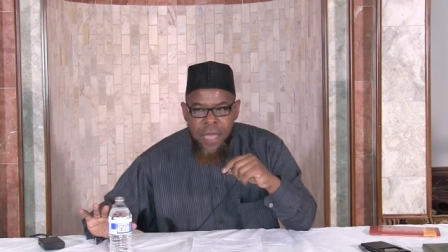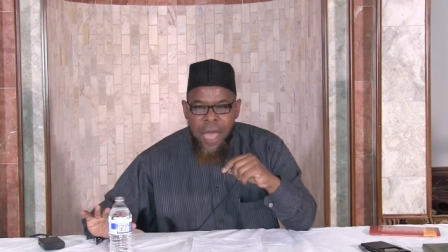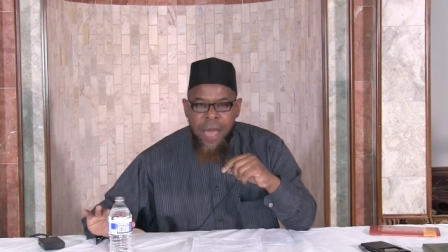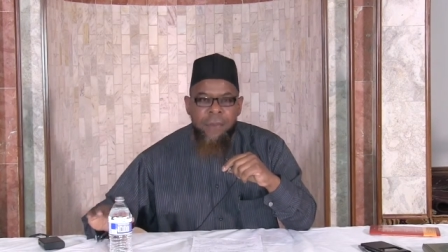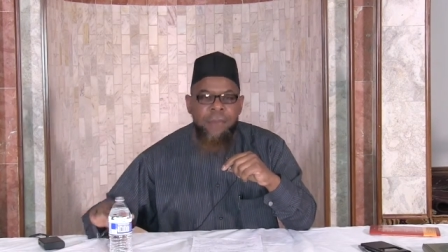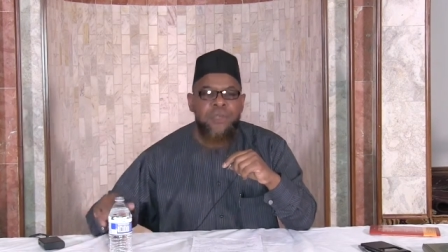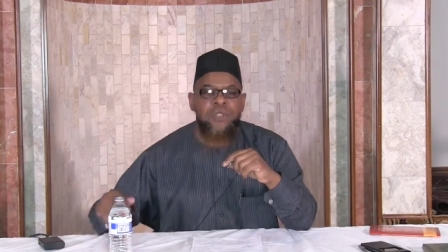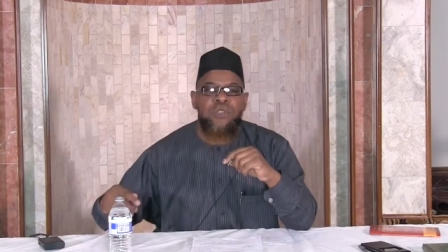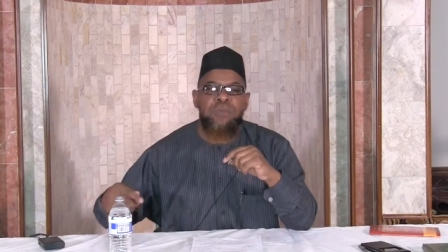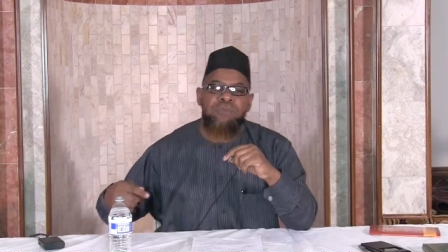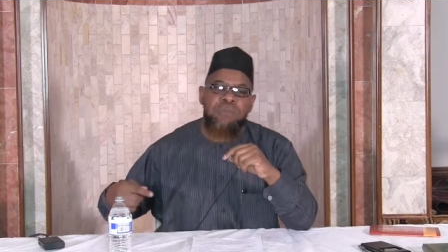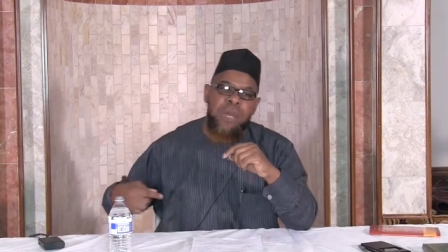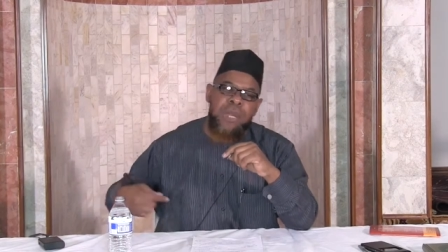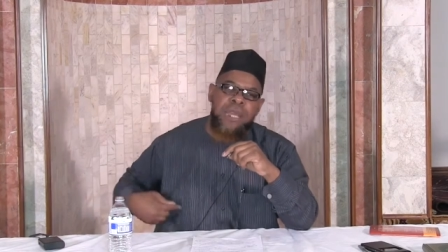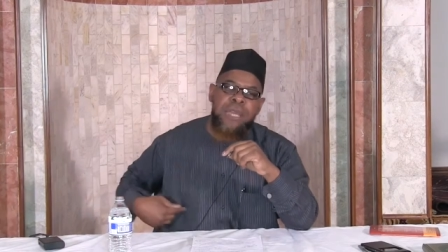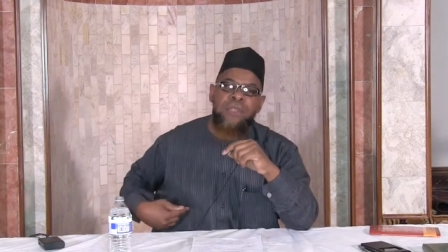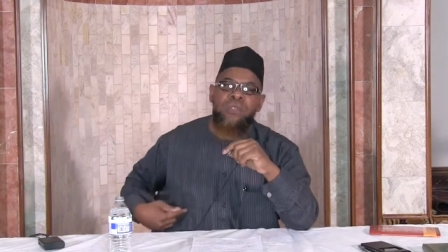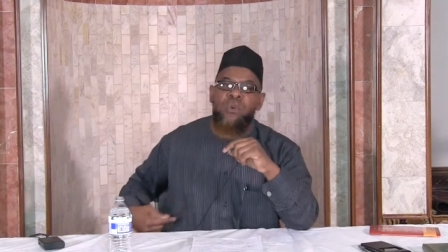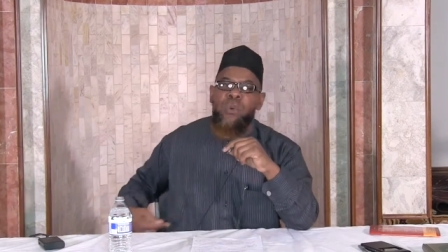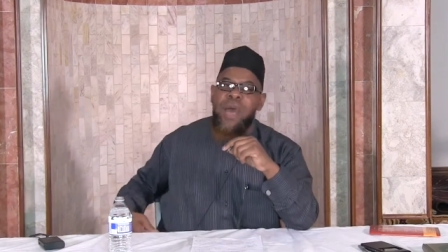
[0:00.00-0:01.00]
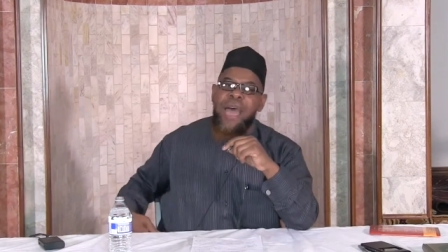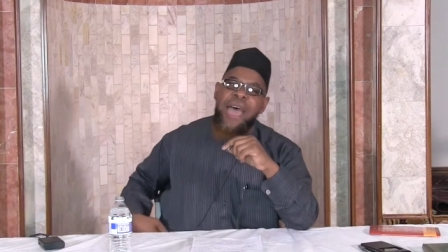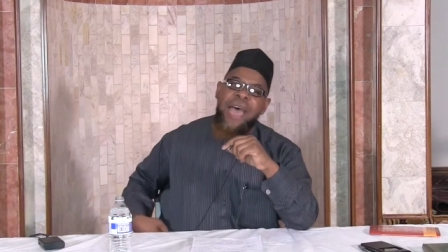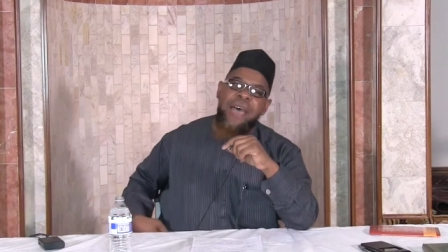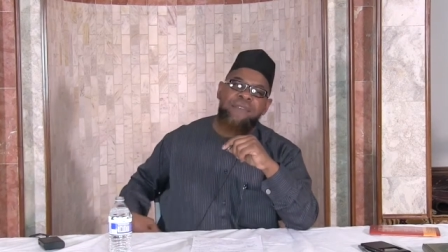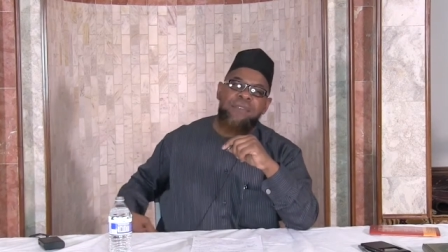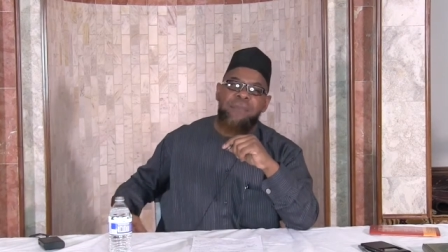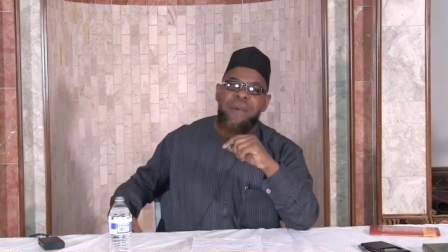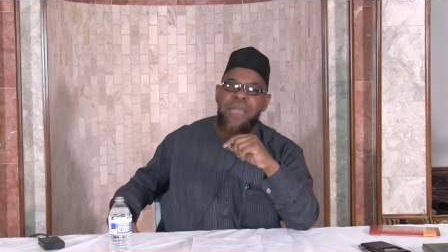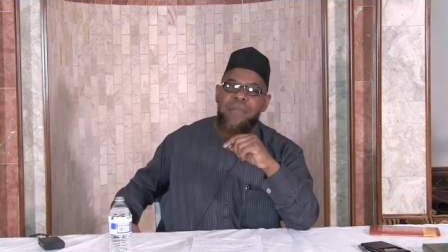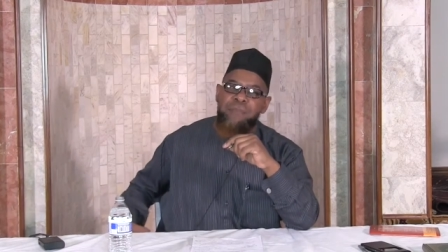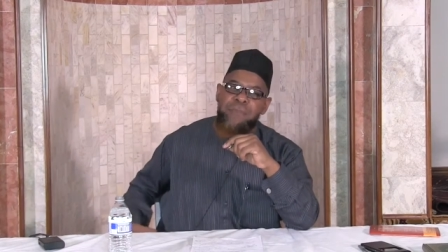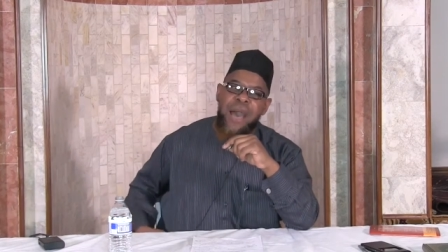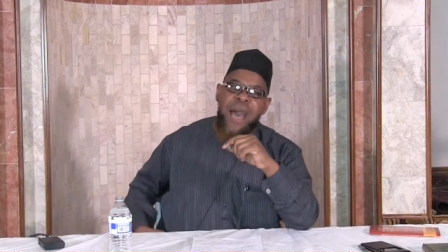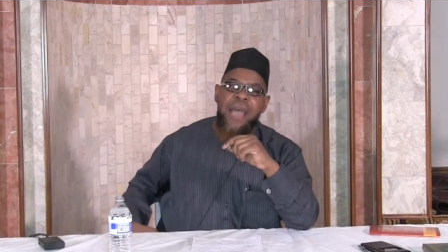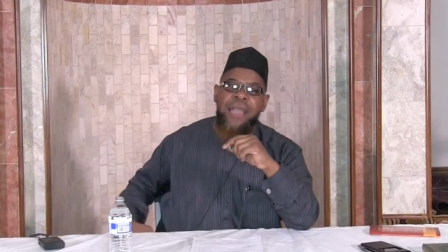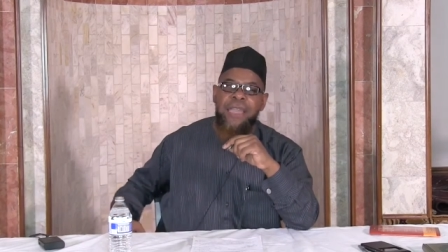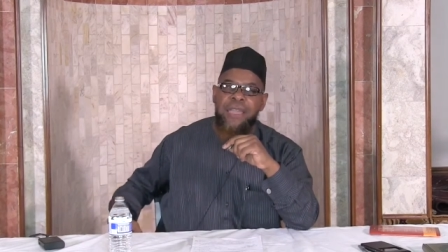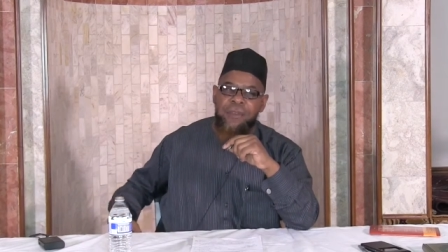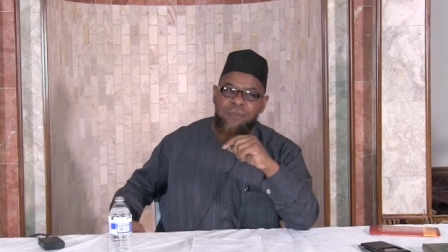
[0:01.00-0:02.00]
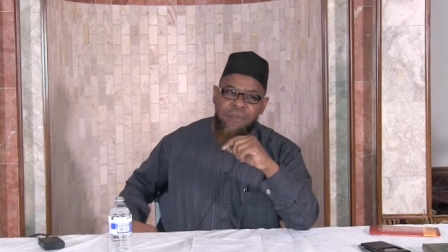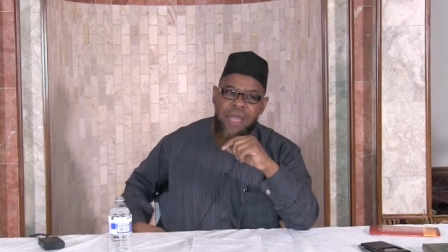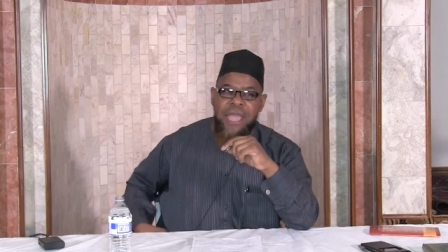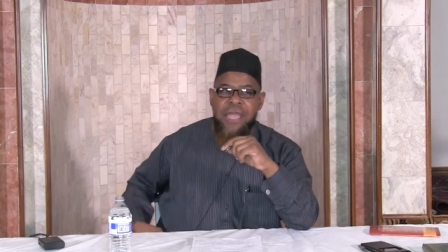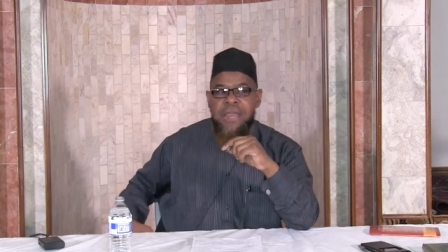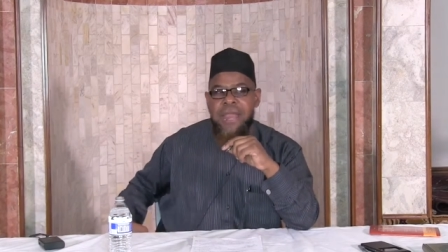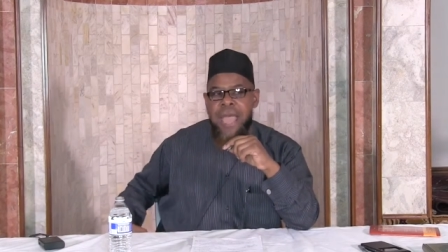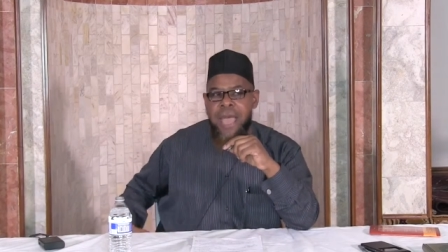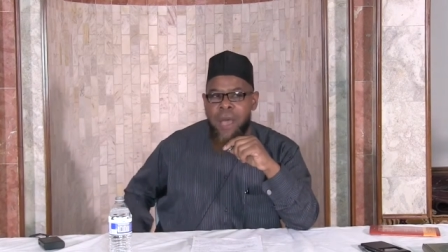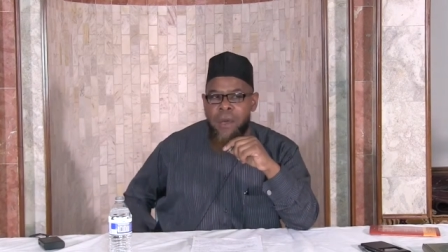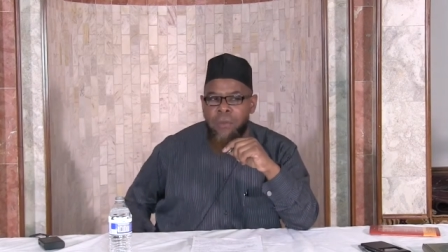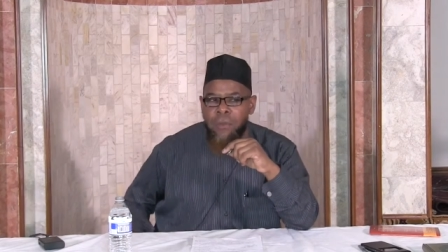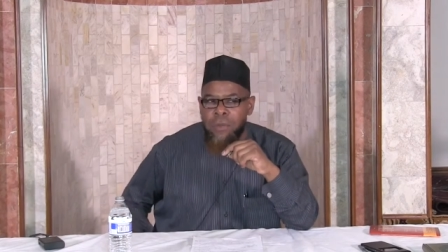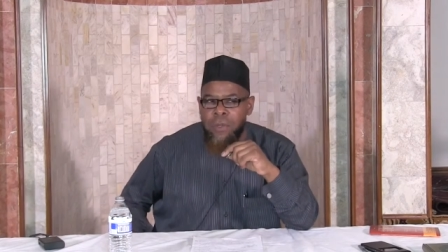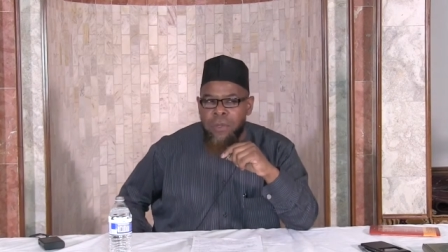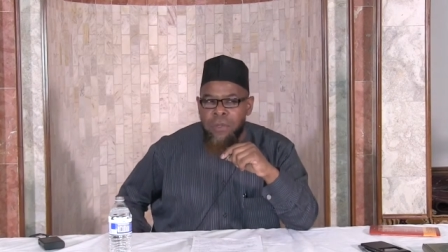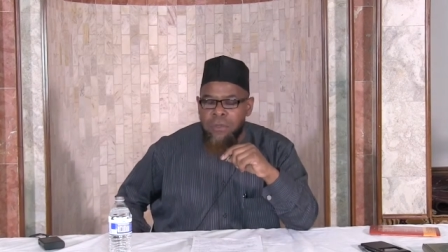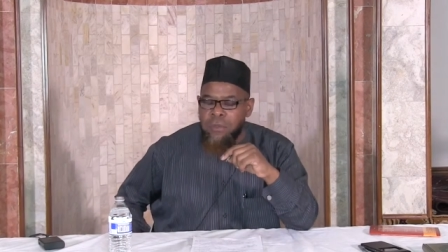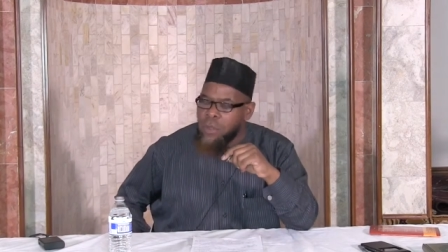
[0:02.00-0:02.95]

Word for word: How much money do I have in my pocket right now?